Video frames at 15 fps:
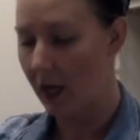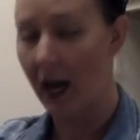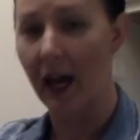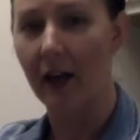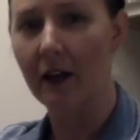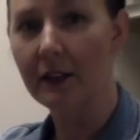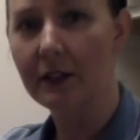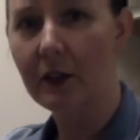
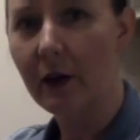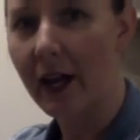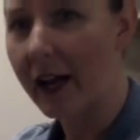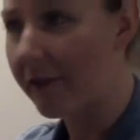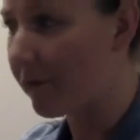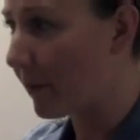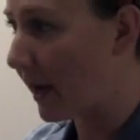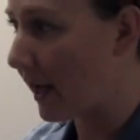I also
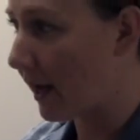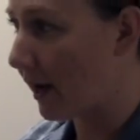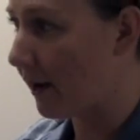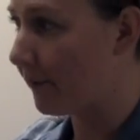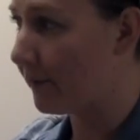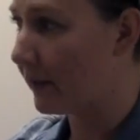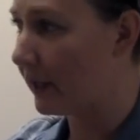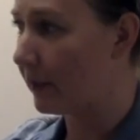have my
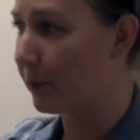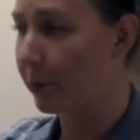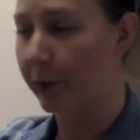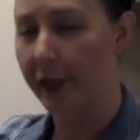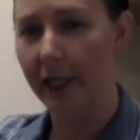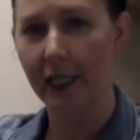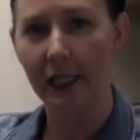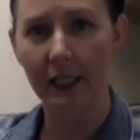oven
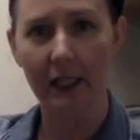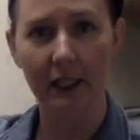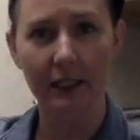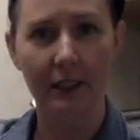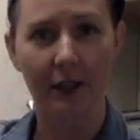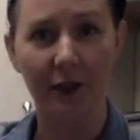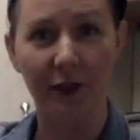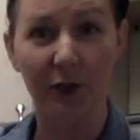preheated
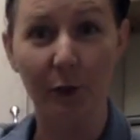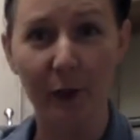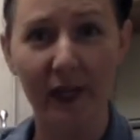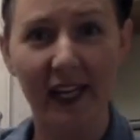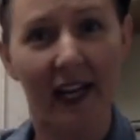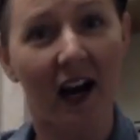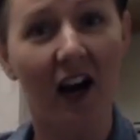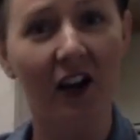to
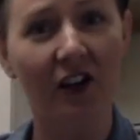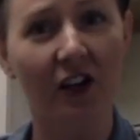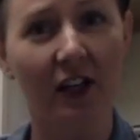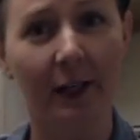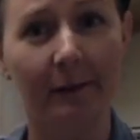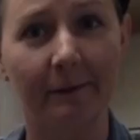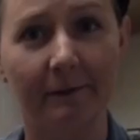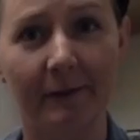
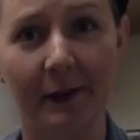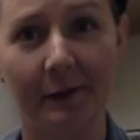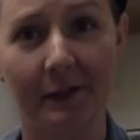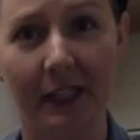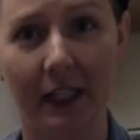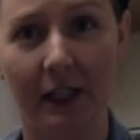350